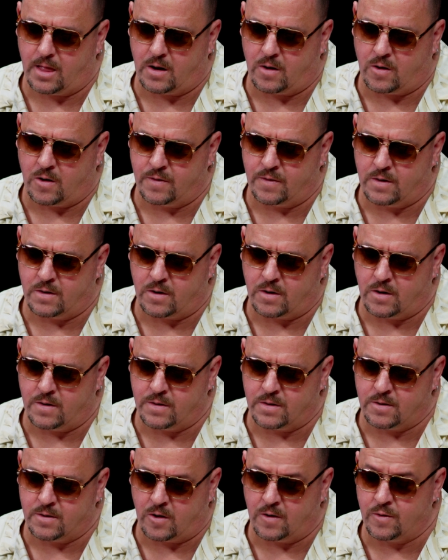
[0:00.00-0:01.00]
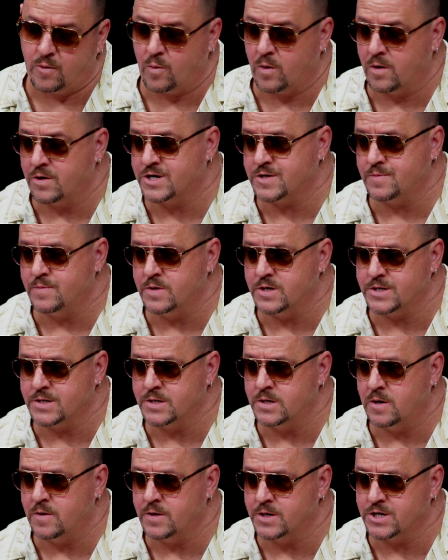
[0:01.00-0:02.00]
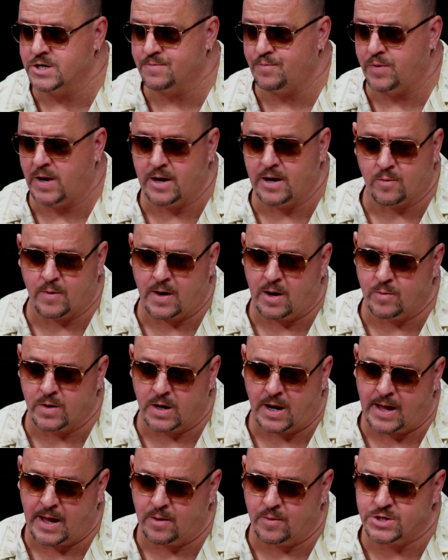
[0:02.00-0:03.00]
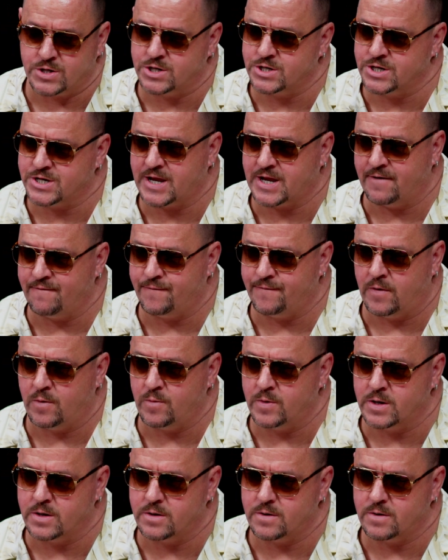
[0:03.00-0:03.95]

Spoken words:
the wordsmiths, that just play around with language and just have fun with it.